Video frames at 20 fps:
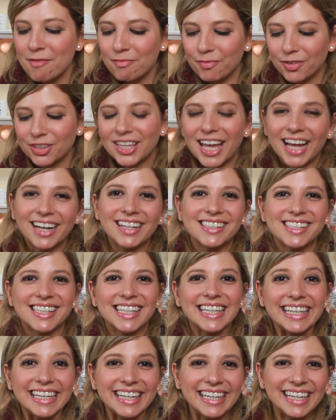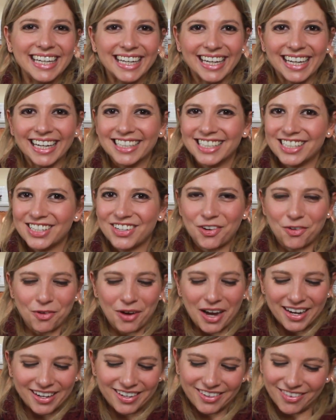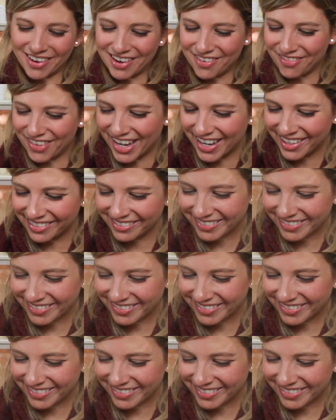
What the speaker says: but that is the key to great gravy.